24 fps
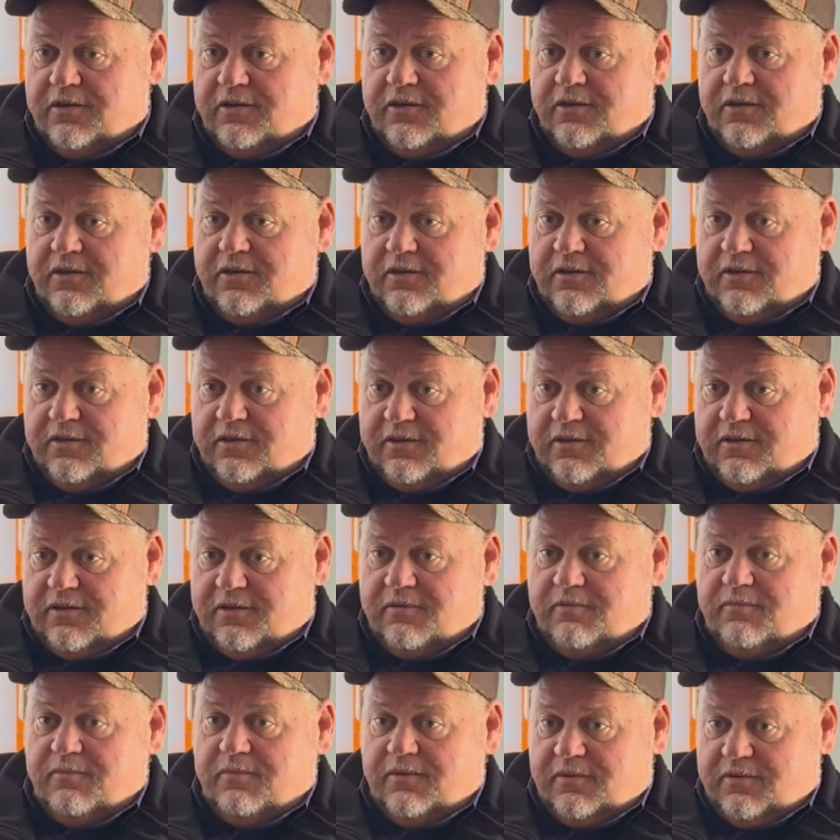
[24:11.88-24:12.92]
Oh yeah.
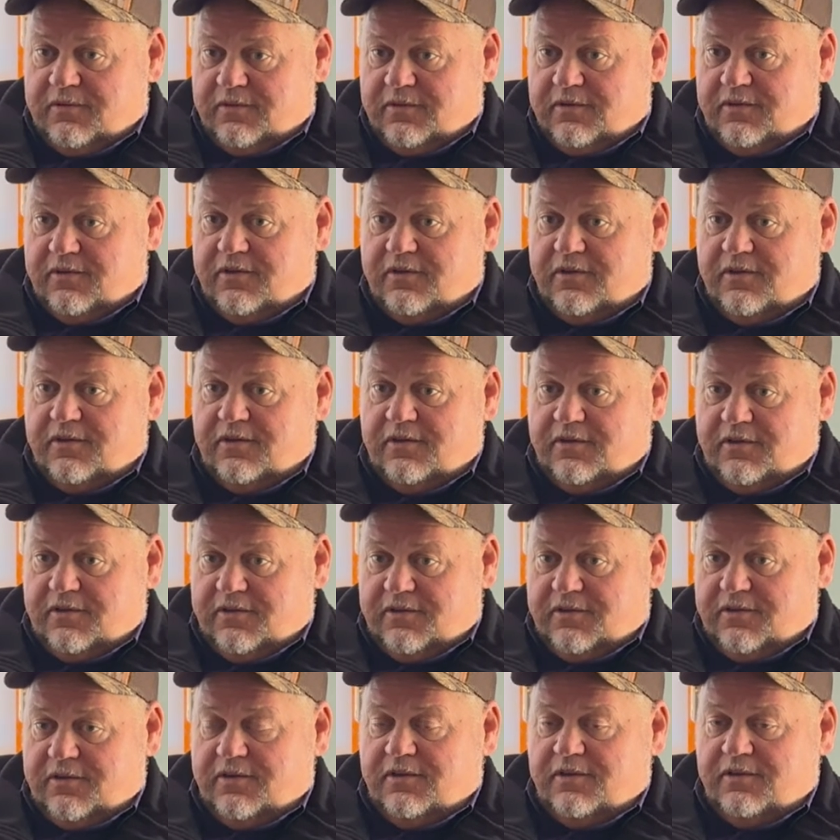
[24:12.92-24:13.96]
Easy bigger than
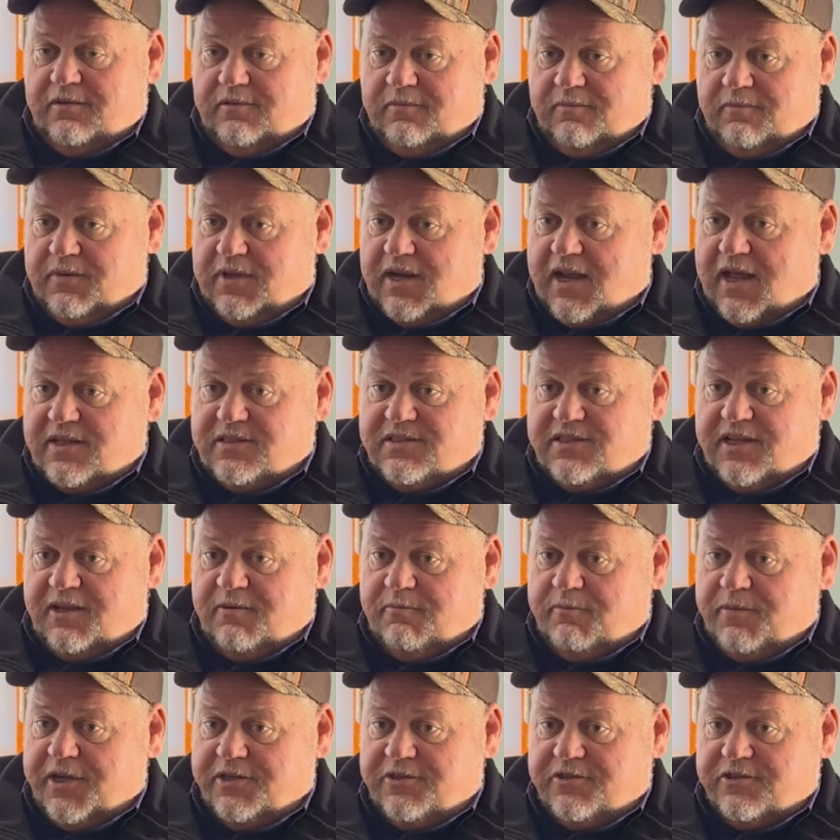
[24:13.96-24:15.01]
golf balls. But I
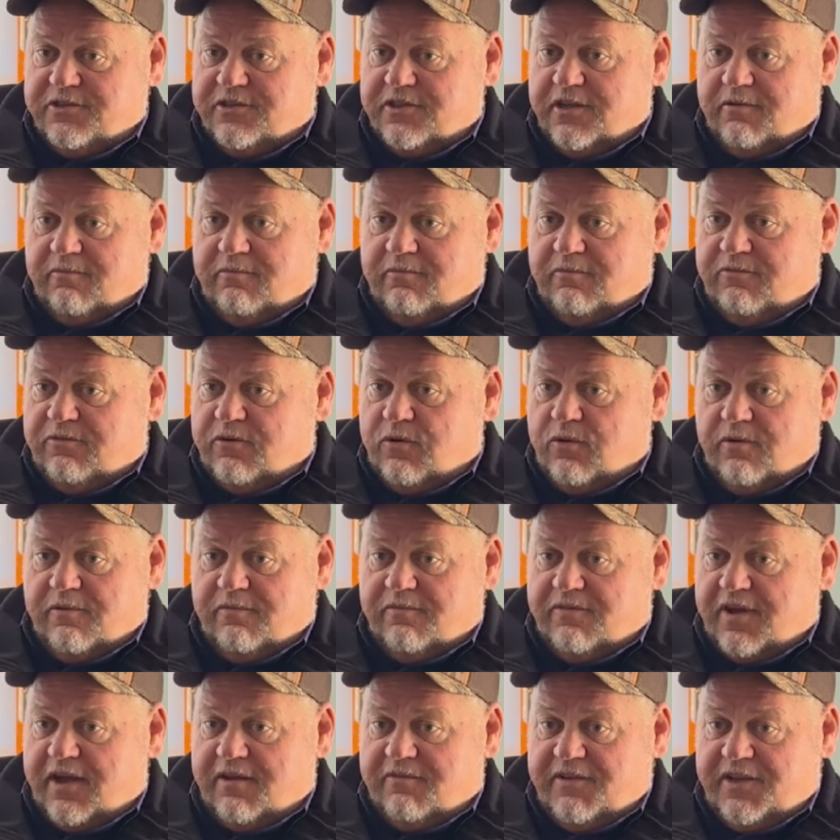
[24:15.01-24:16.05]
seen pictures of them 4
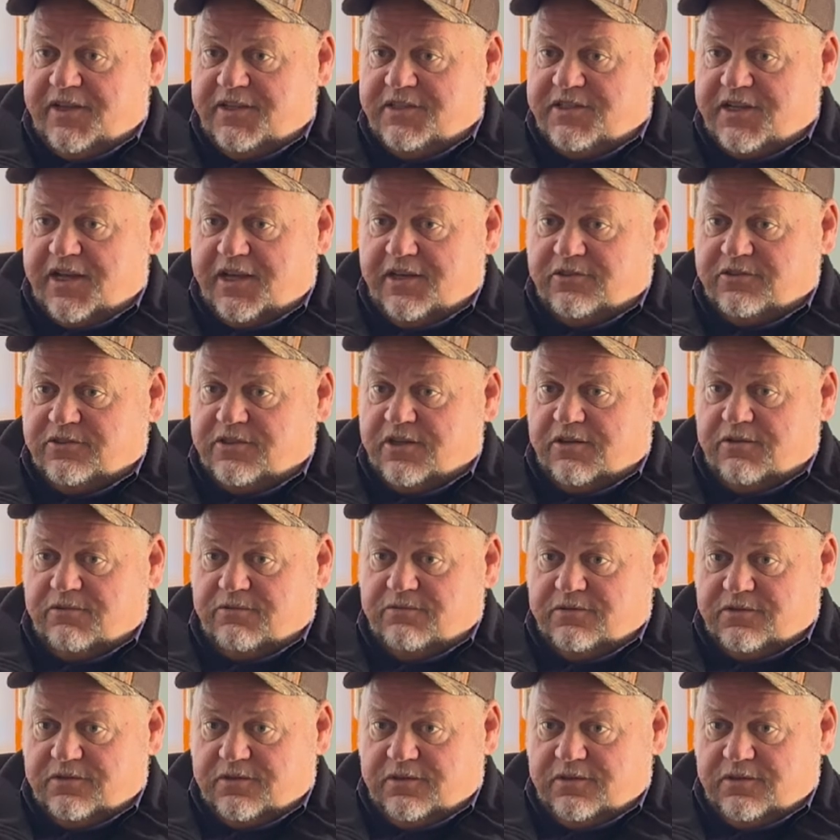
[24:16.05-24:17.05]
and 5 inch hailstones.